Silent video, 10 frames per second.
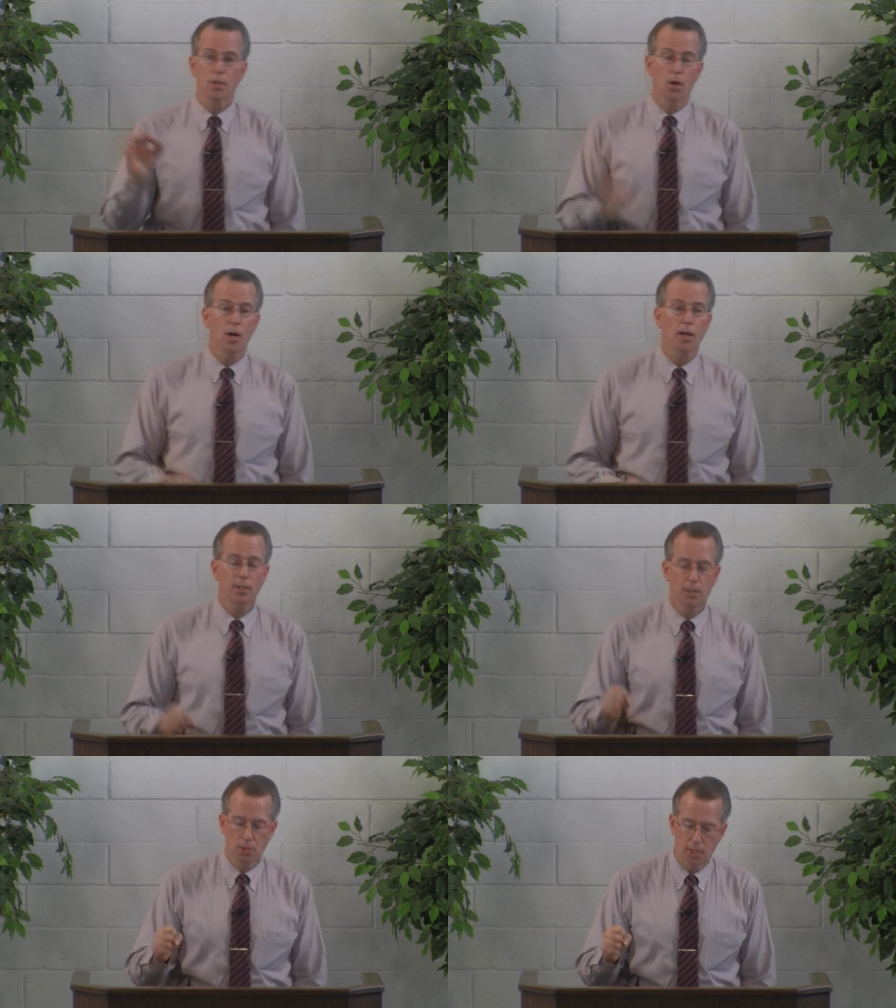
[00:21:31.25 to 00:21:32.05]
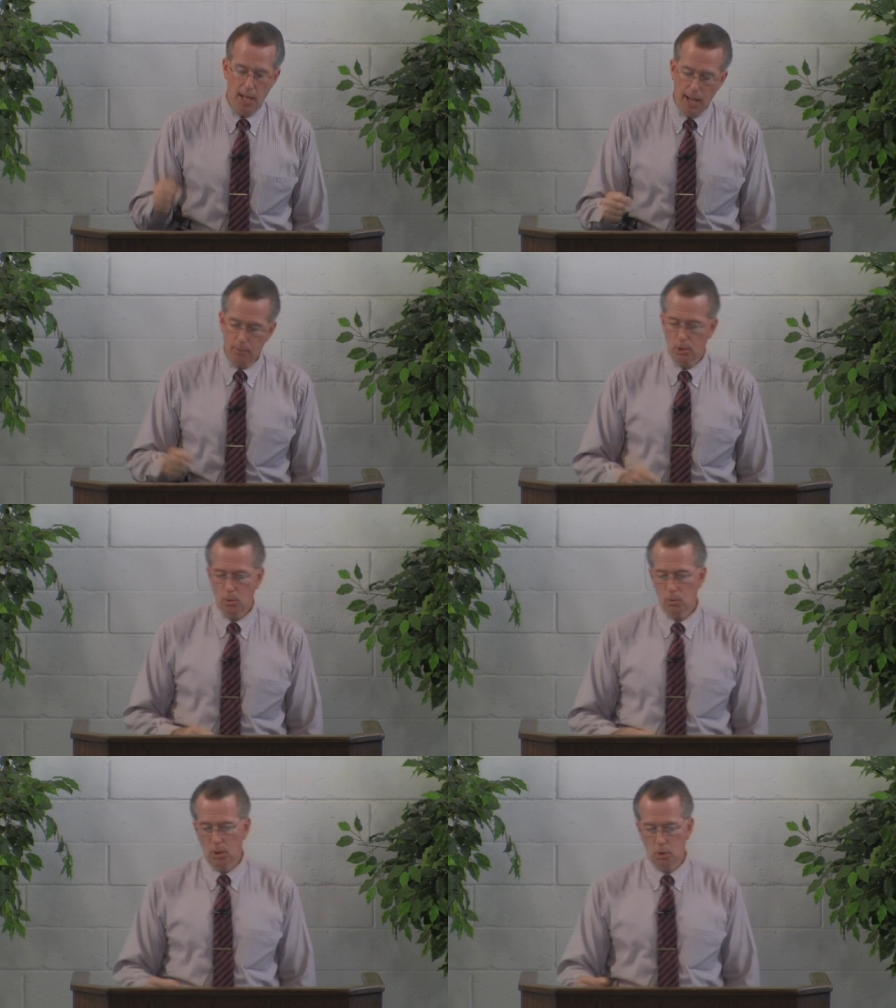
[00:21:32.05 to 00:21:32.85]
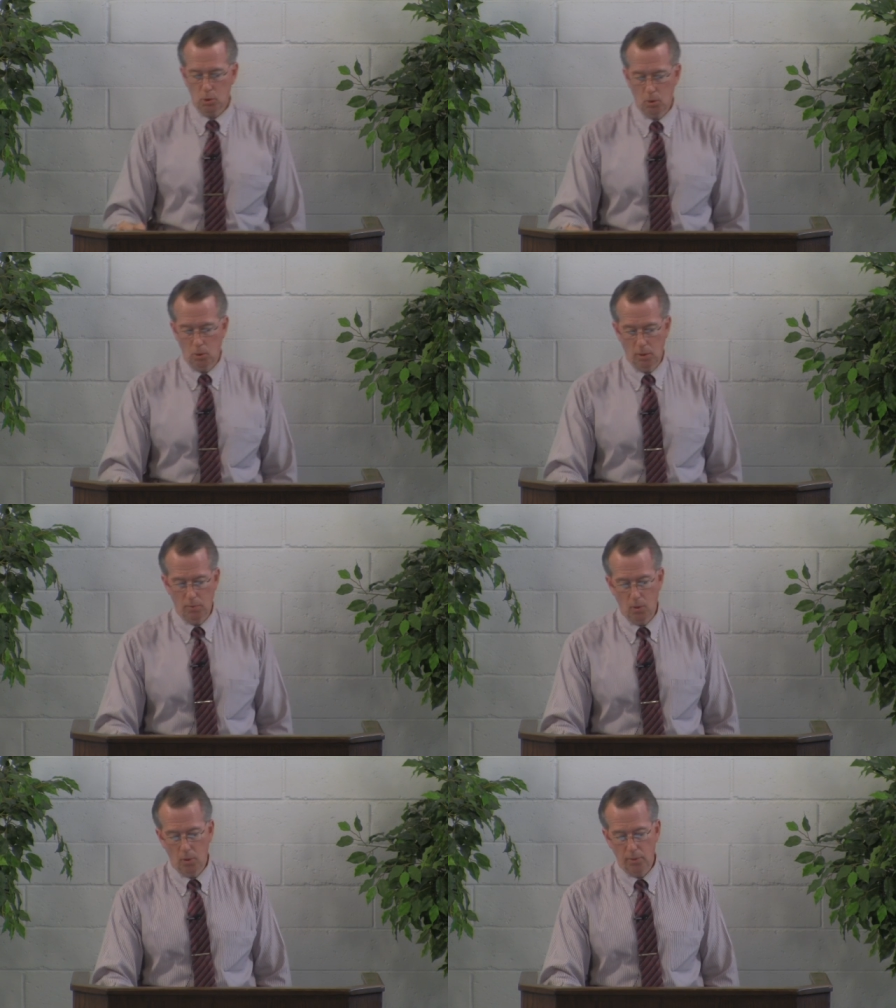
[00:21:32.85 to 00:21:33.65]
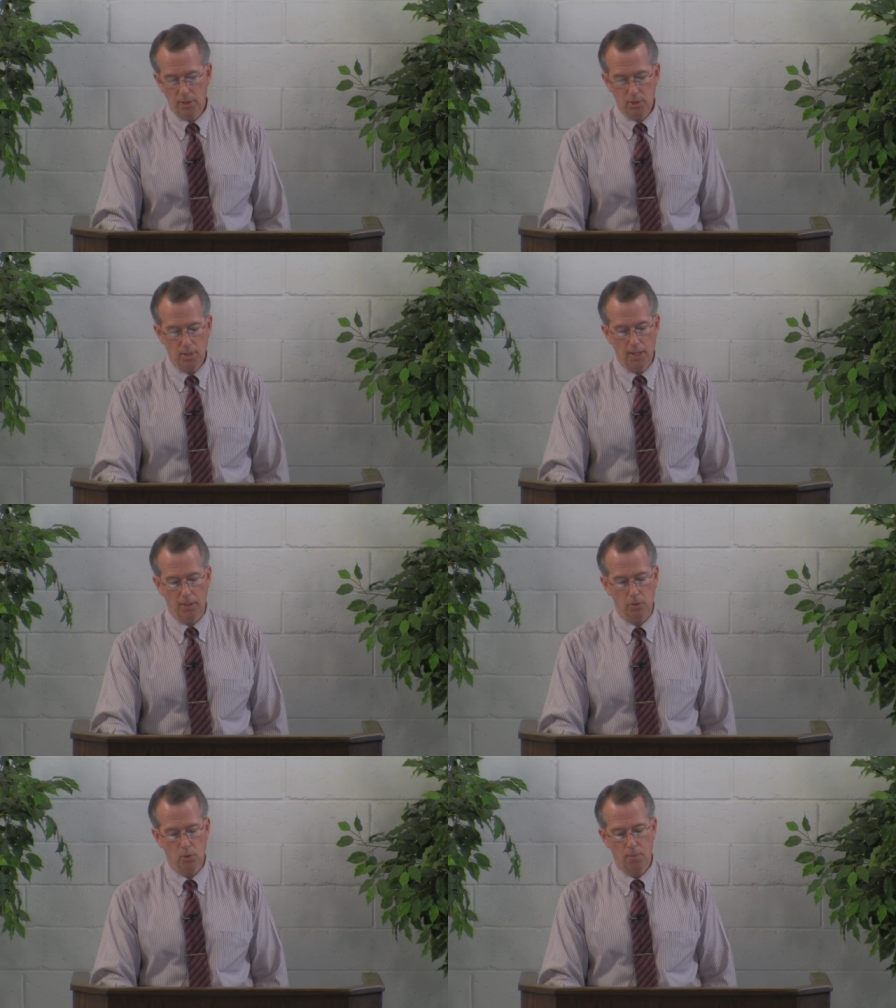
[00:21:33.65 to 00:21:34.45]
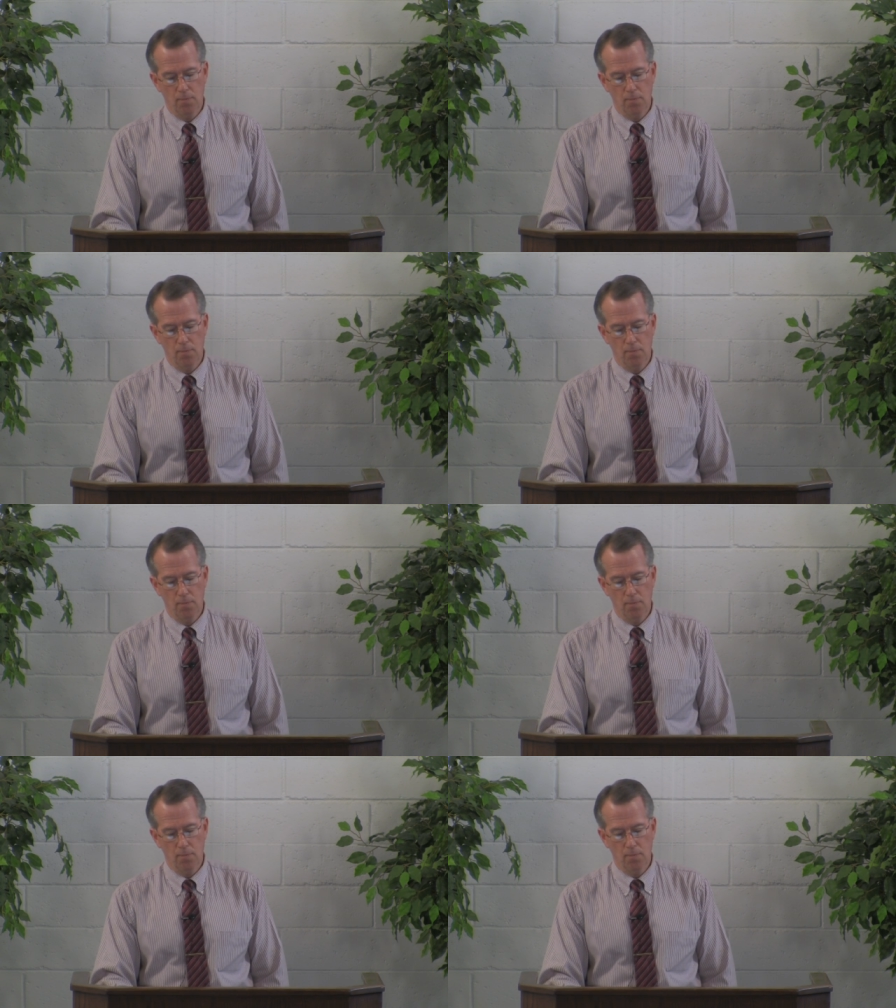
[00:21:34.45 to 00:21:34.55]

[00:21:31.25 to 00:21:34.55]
God is in absolute control of all these things.